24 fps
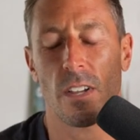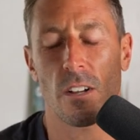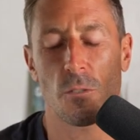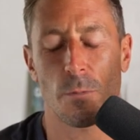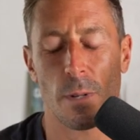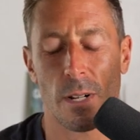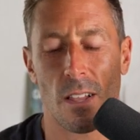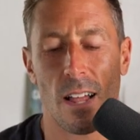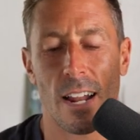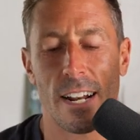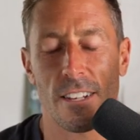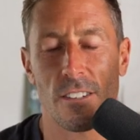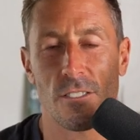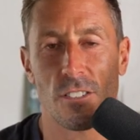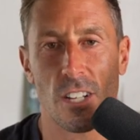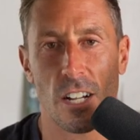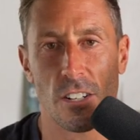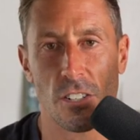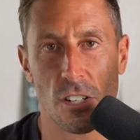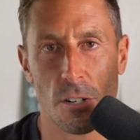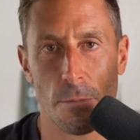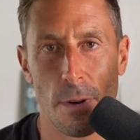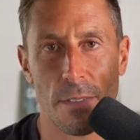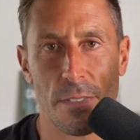There's been a lot of
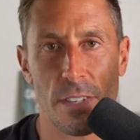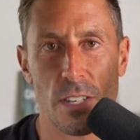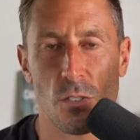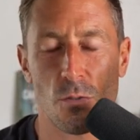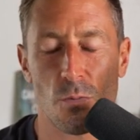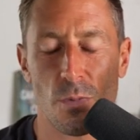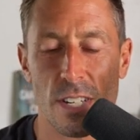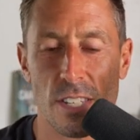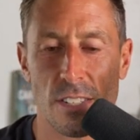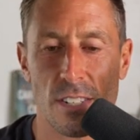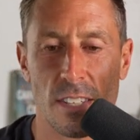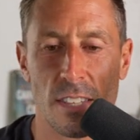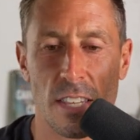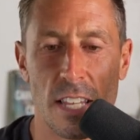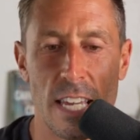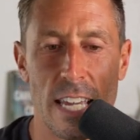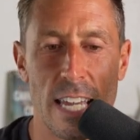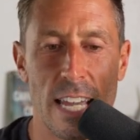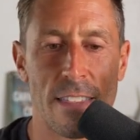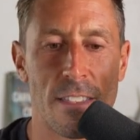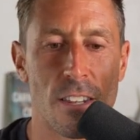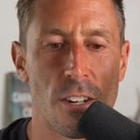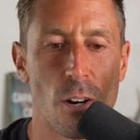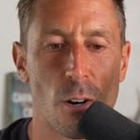discussion about these
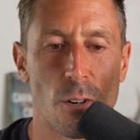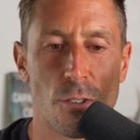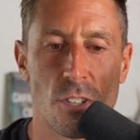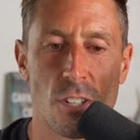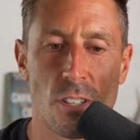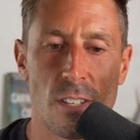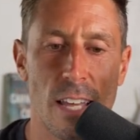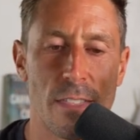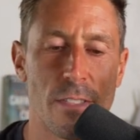recently and the notion